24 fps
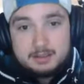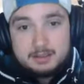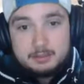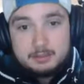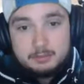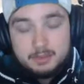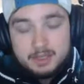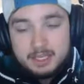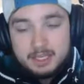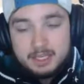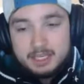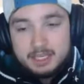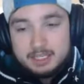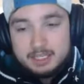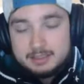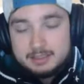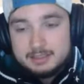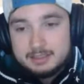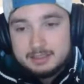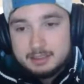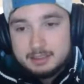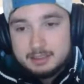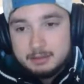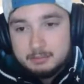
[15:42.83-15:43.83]

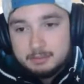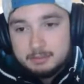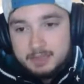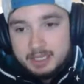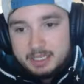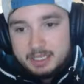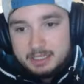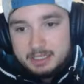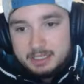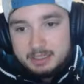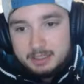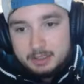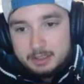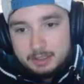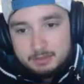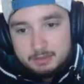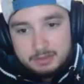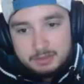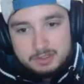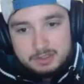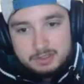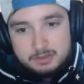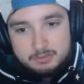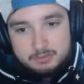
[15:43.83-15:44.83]
but it
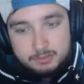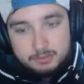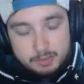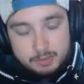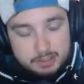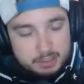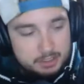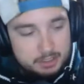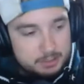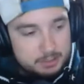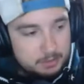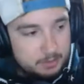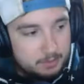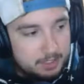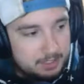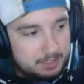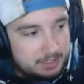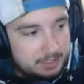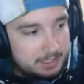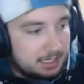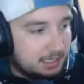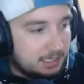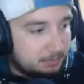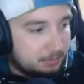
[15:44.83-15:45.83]
was just unfortunate the way
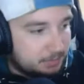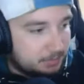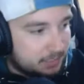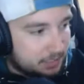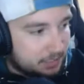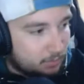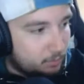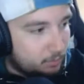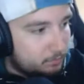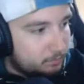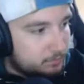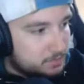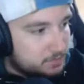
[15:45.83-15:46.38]
that it happened out.